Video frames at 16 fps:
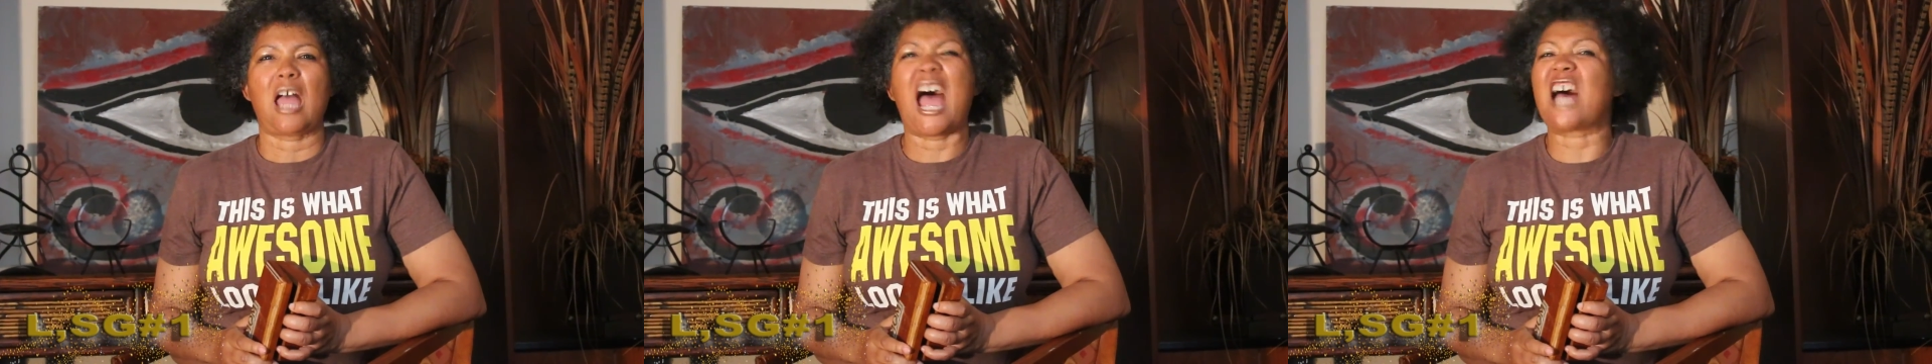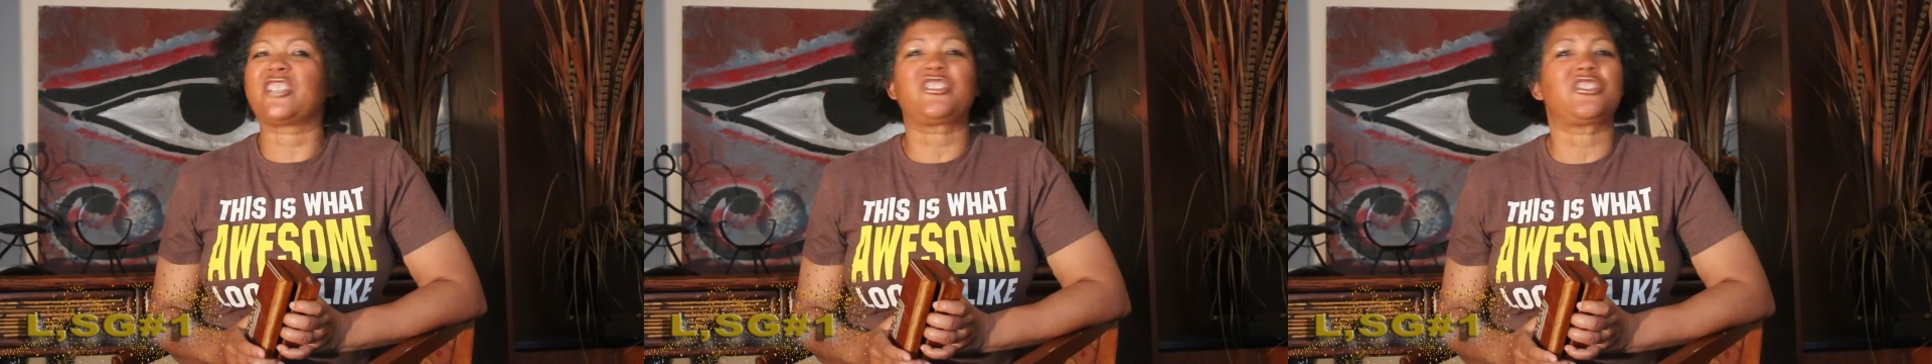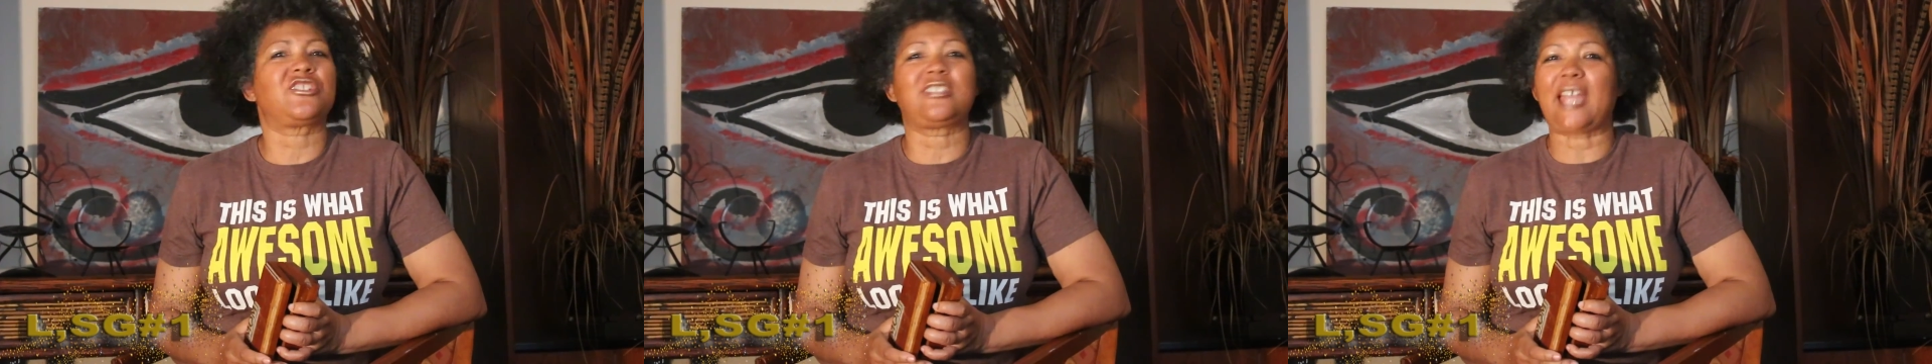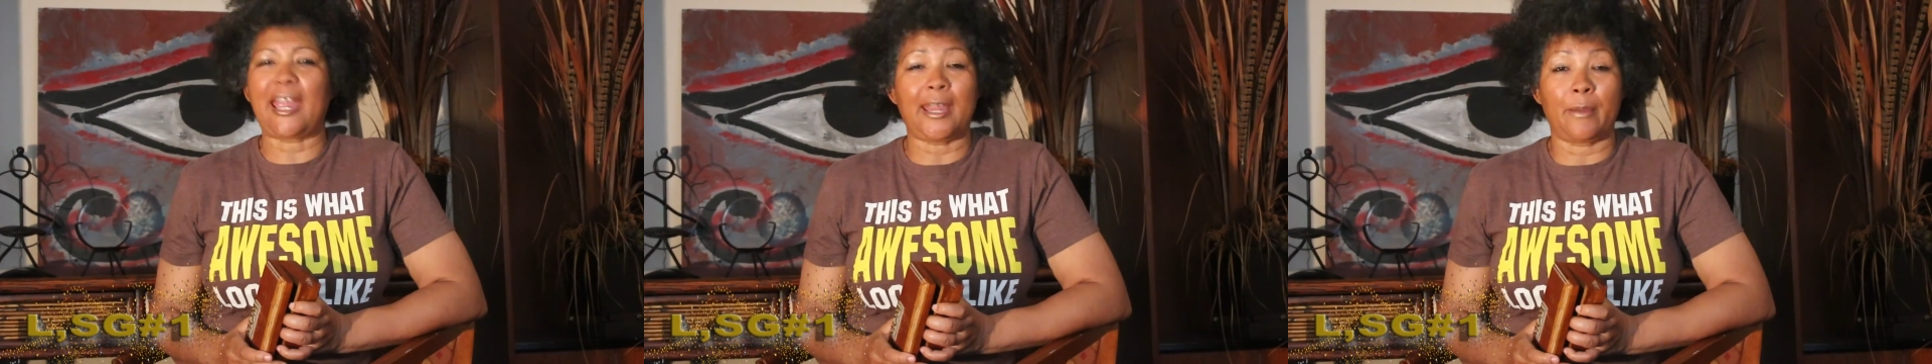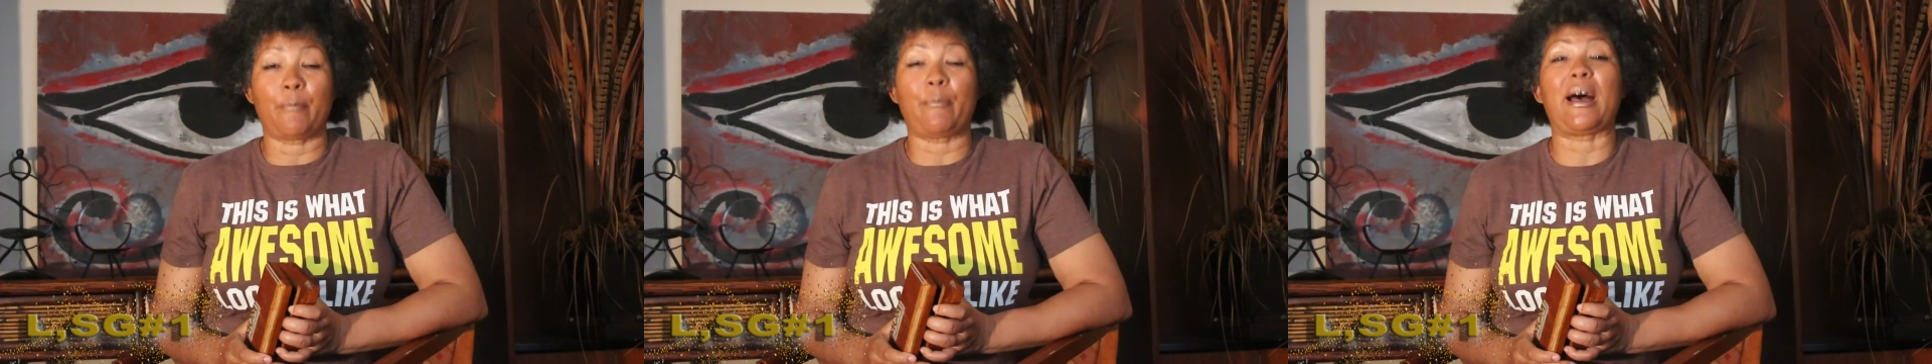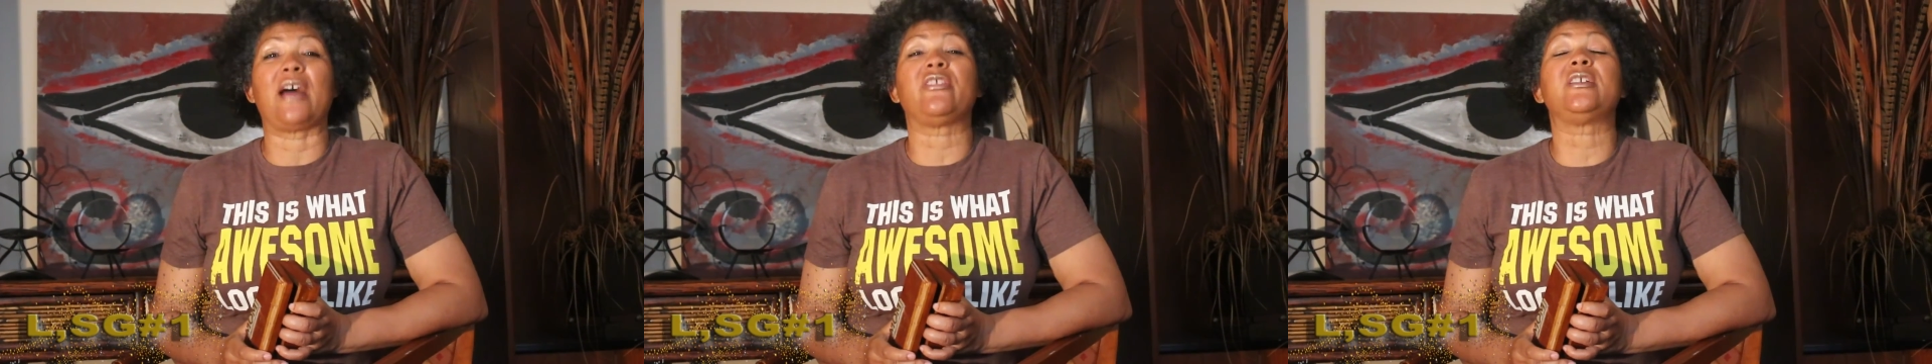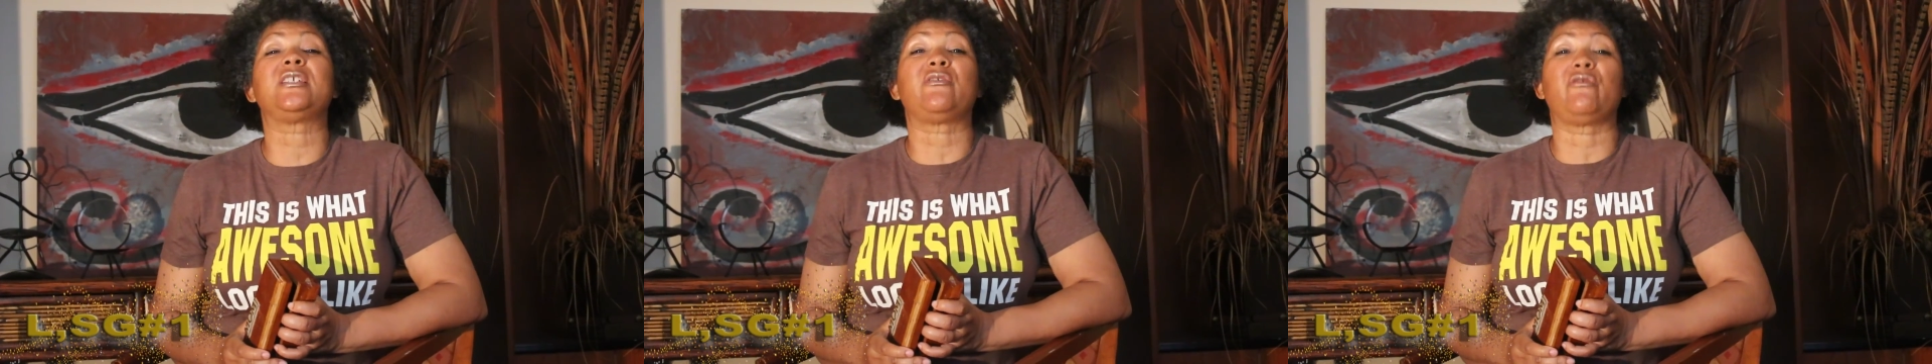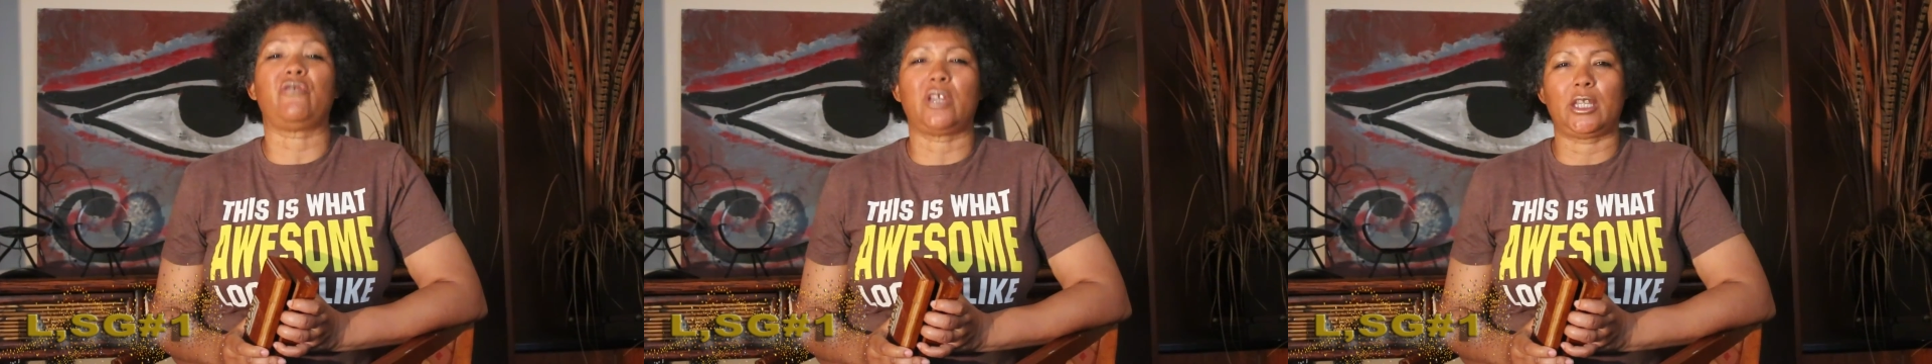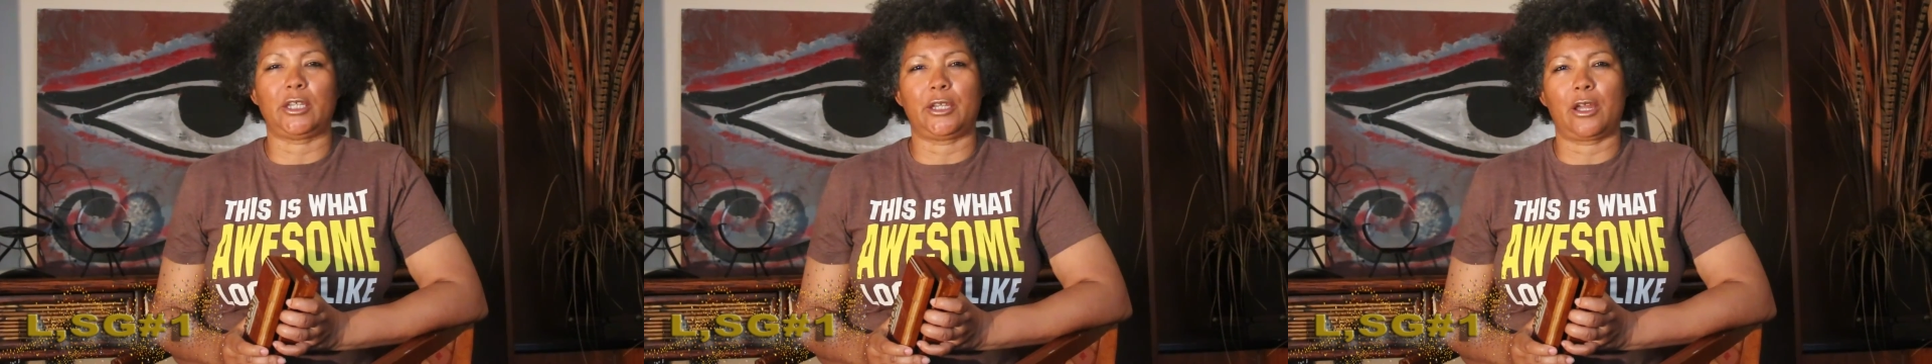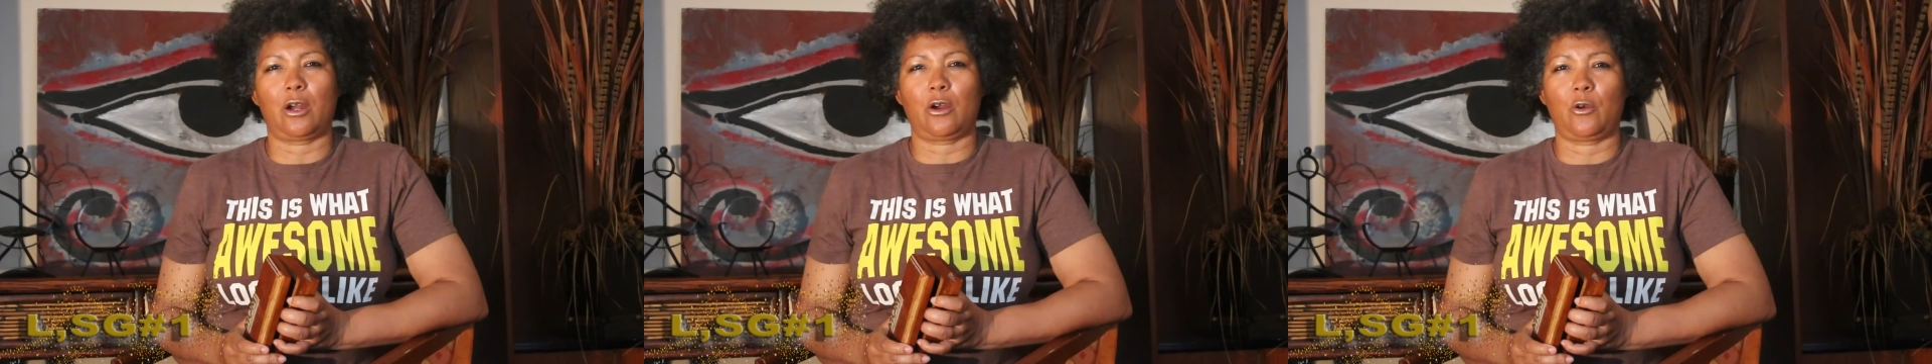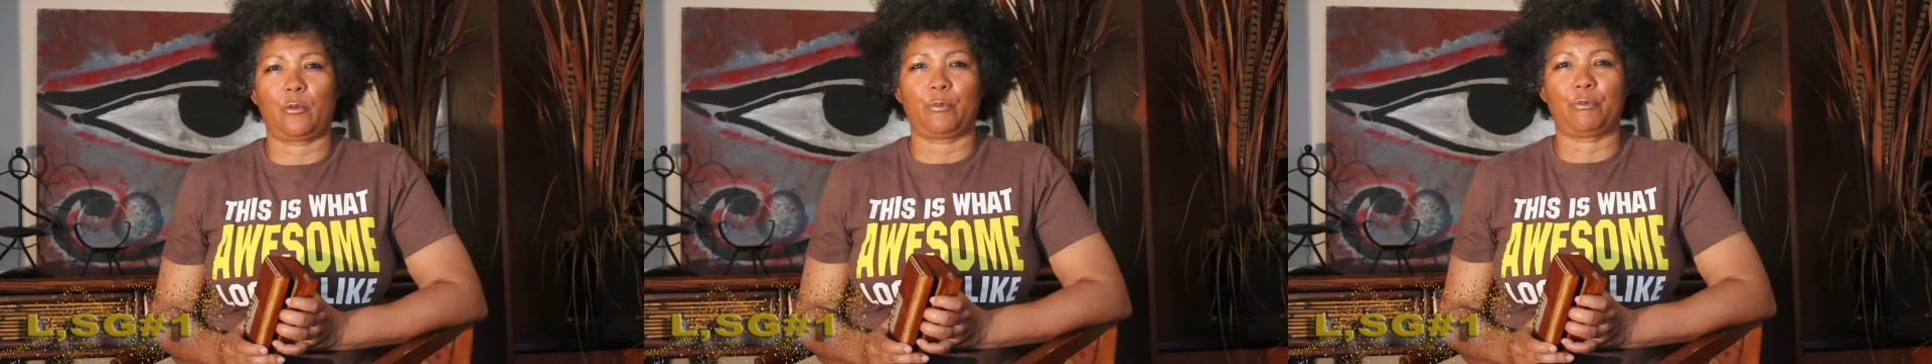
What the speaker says: I stand by this video.